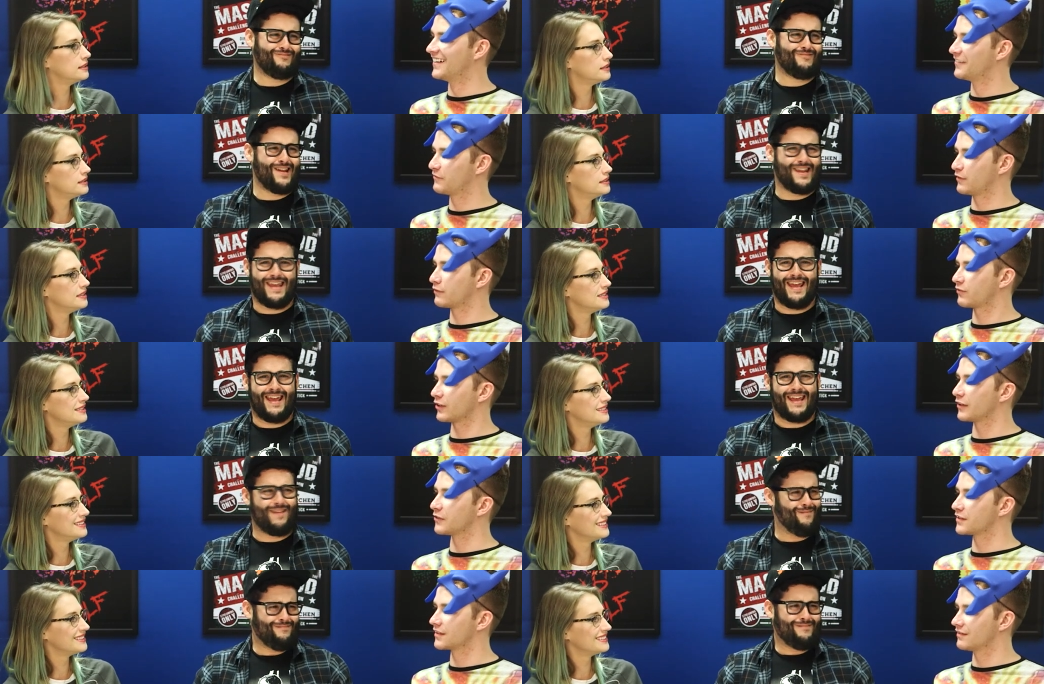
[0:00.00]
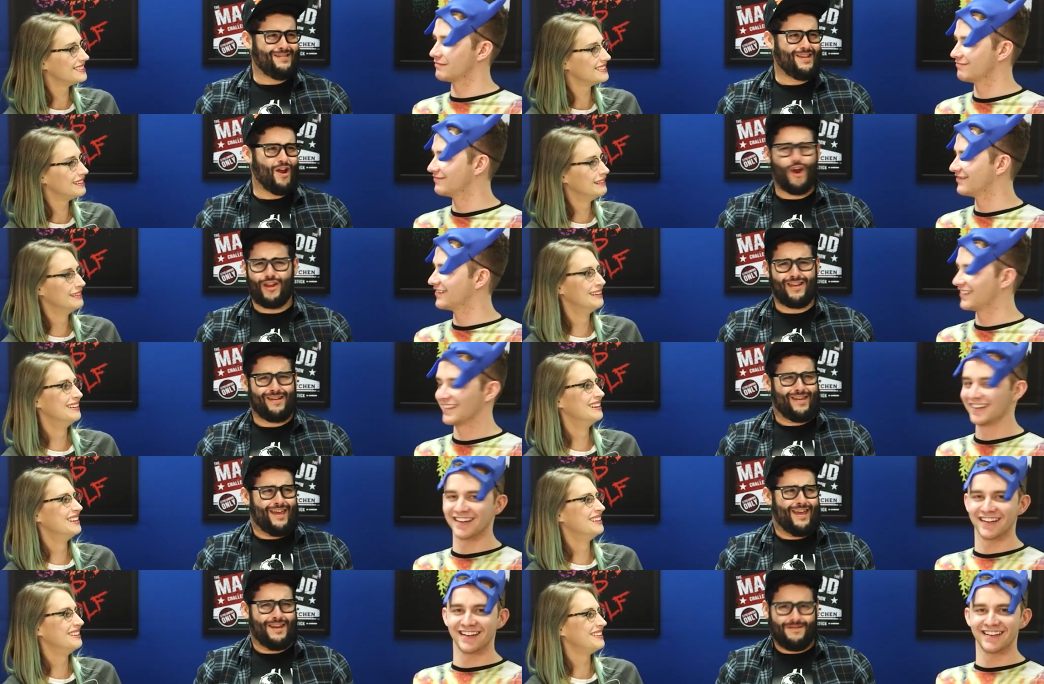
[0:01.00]
Speaker 1: what for flutes? Are you
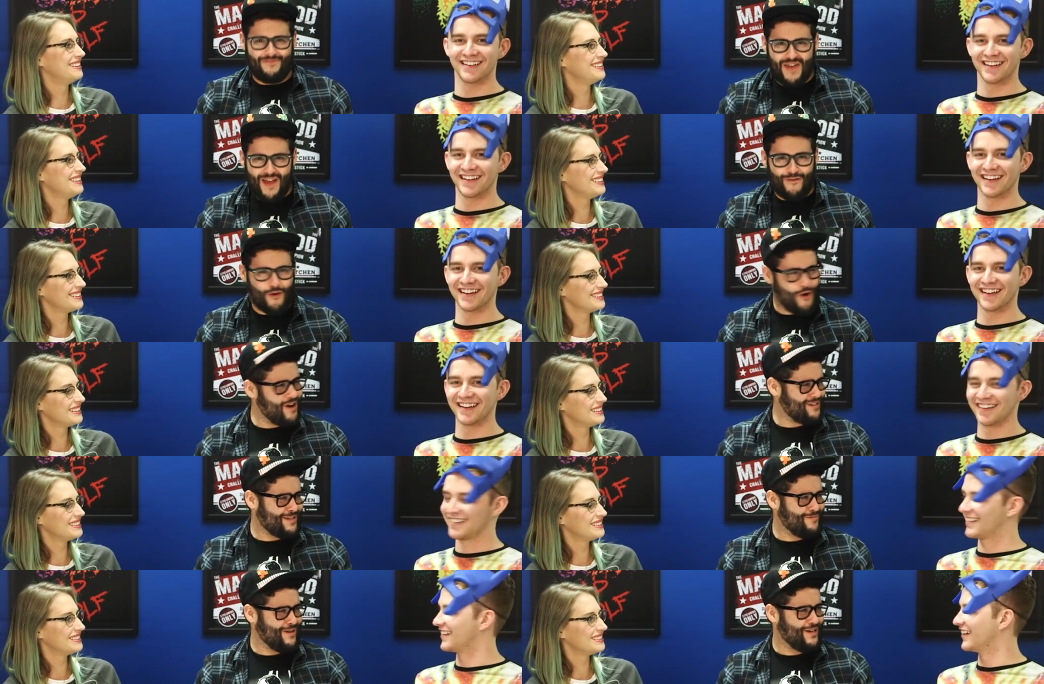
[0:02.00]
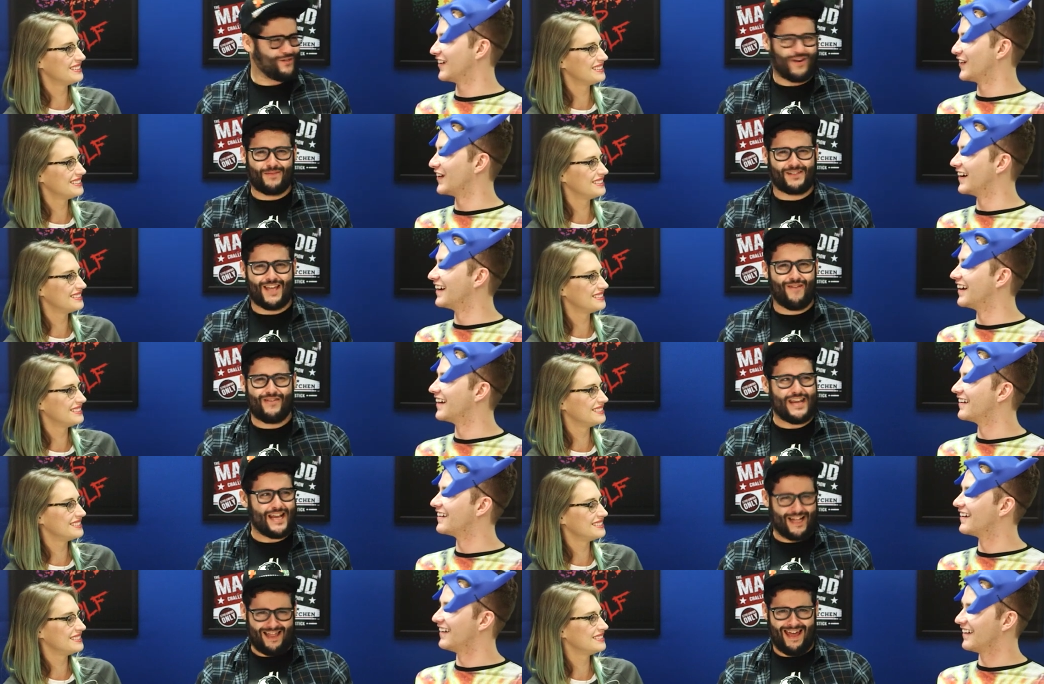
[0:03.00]
kidding me? Of course I'm going to drop
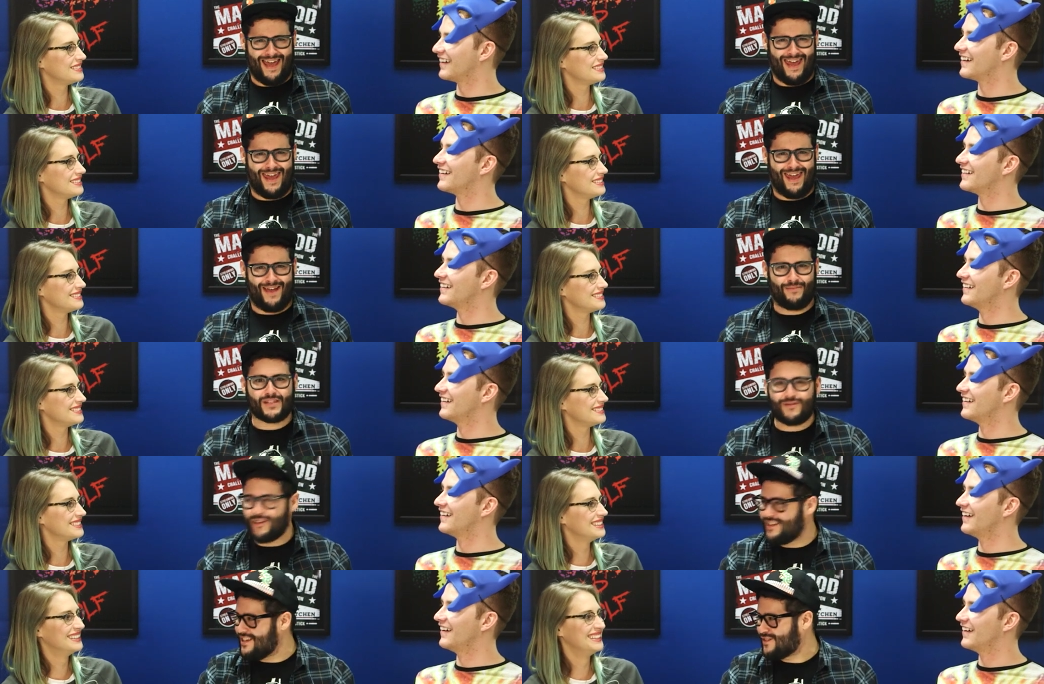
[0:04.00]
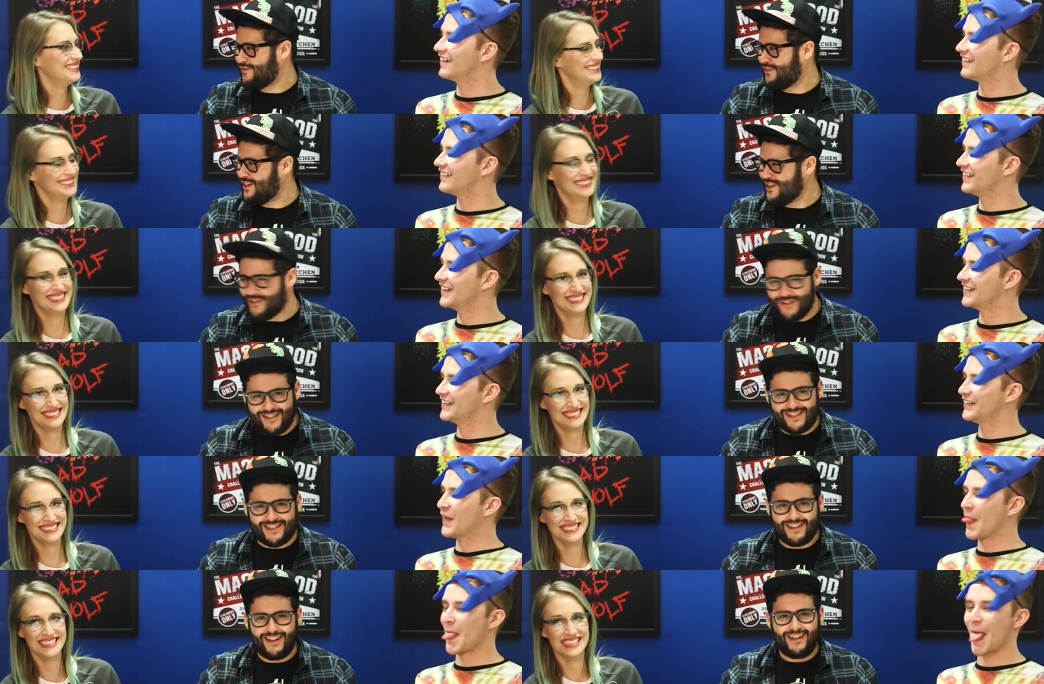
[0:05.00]
70 clams for these
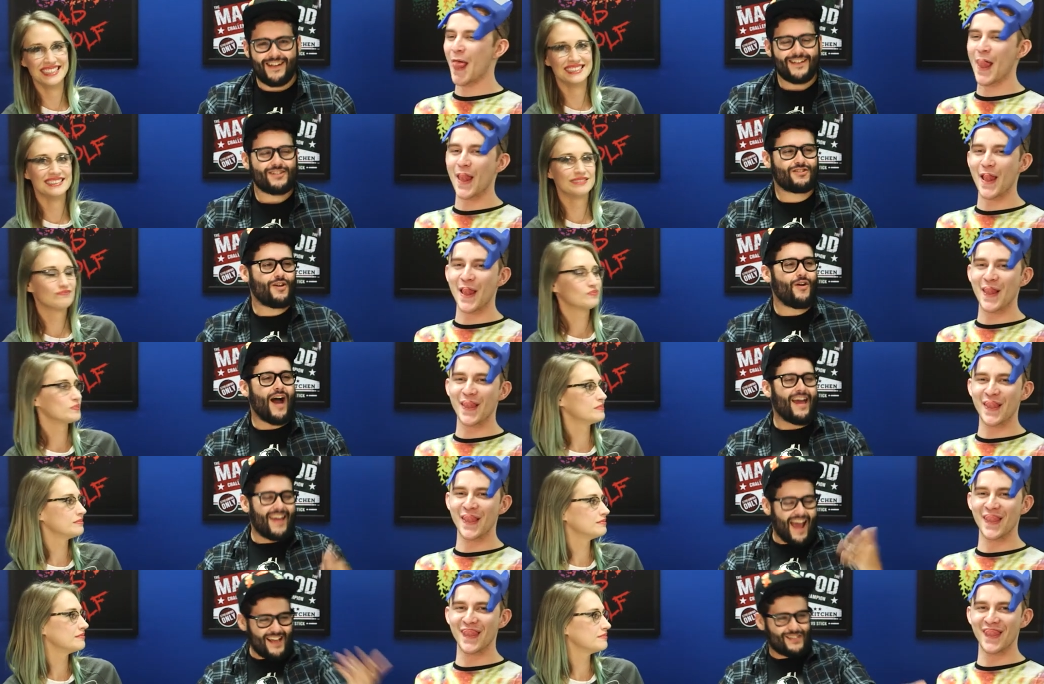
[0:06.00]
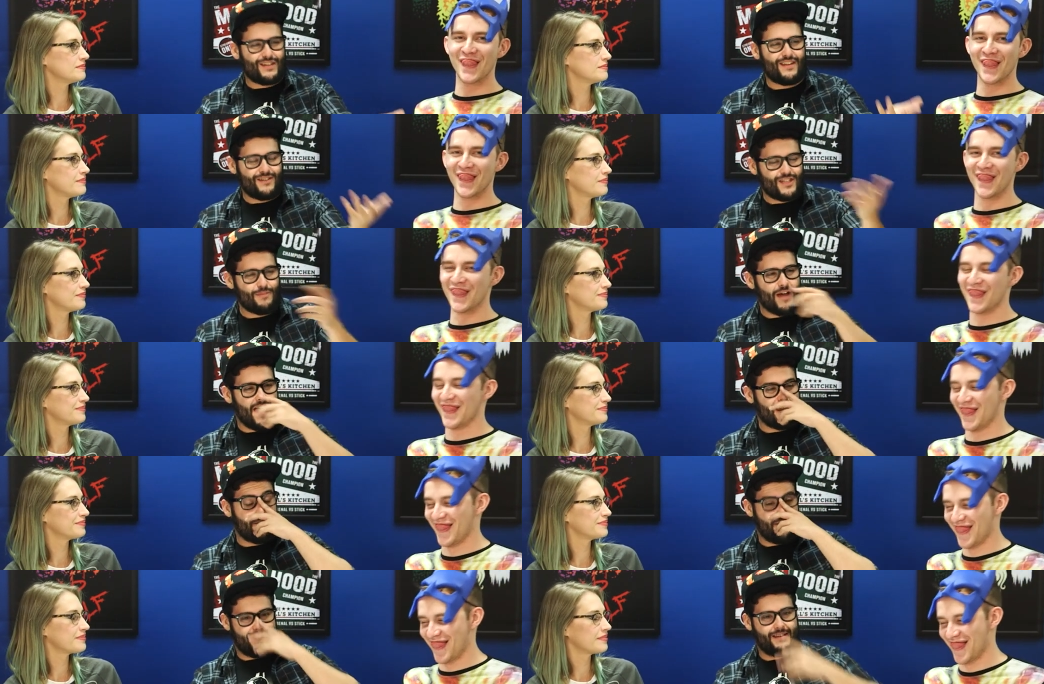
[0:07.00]
flutes. So I asked to
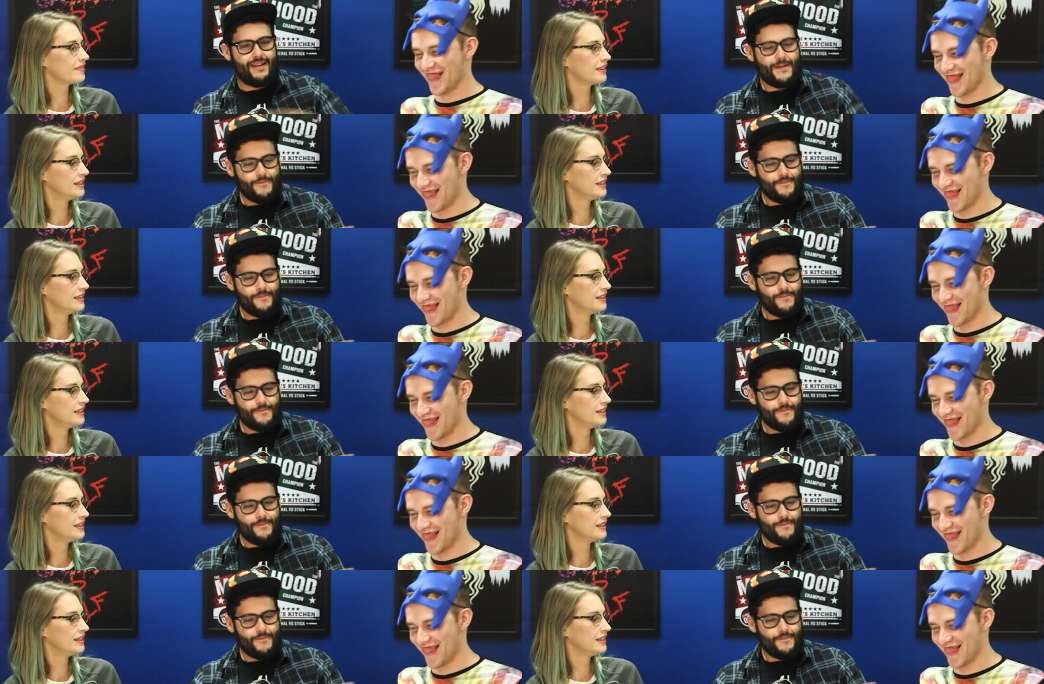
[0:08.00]
buy them, and